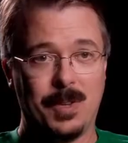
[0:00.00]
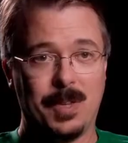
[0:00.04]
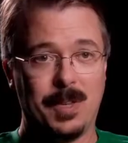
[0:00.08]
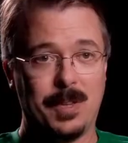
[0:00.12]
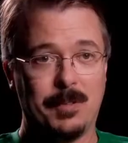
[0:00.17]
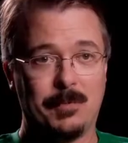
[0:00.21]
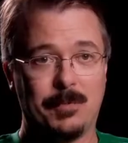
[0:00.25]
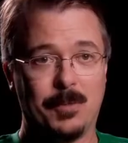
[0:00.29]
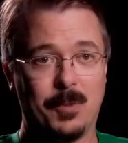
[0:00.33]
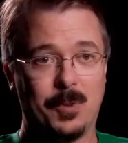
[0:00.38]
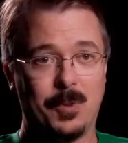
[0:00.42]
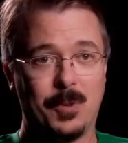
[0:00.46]
in
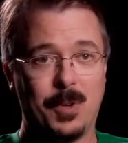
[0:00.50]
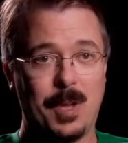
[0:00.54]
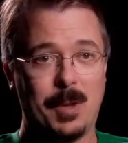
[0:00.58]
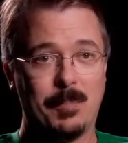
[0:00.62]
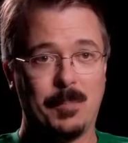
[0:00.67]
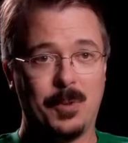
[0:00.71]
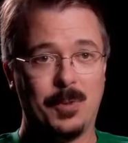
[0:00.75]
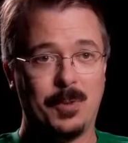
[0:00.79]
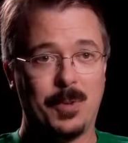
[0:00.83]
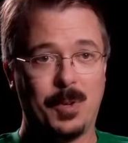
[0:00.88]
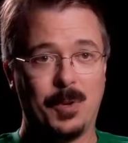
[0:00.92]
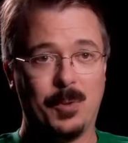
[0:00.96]
the first
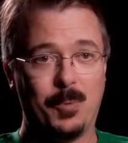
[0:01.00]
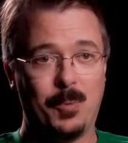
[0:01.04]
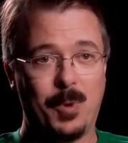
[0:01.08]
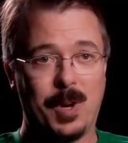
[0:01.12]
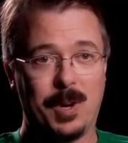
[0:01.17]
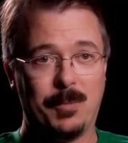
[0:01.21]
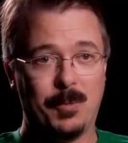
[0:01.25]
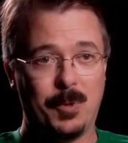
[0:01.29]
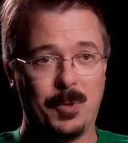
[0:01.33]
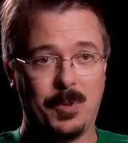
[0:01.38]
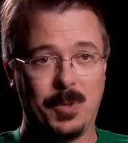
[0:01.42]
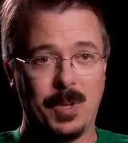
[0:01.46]
episode we
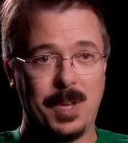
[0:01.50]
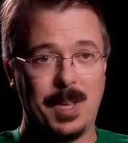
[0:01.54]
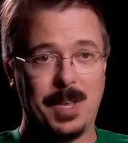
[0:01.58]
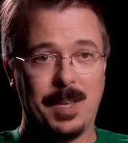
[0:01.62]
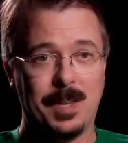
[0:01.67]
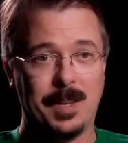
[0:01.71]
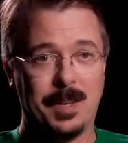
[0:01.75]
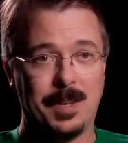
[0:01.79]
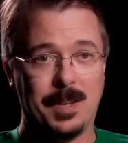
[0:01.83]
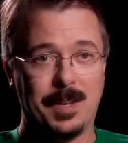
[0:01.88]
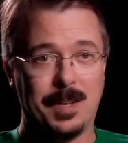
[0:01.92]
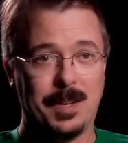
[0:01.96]
ever
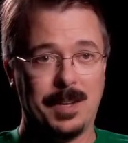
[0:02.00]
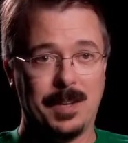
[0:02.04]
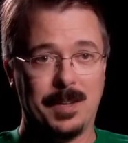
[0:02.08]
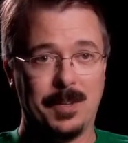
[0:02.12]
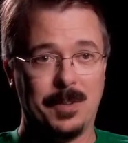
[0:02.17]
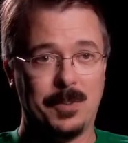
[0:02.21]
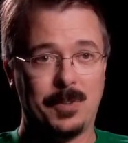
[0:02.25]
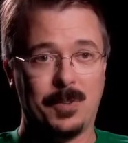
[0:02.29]
see uh,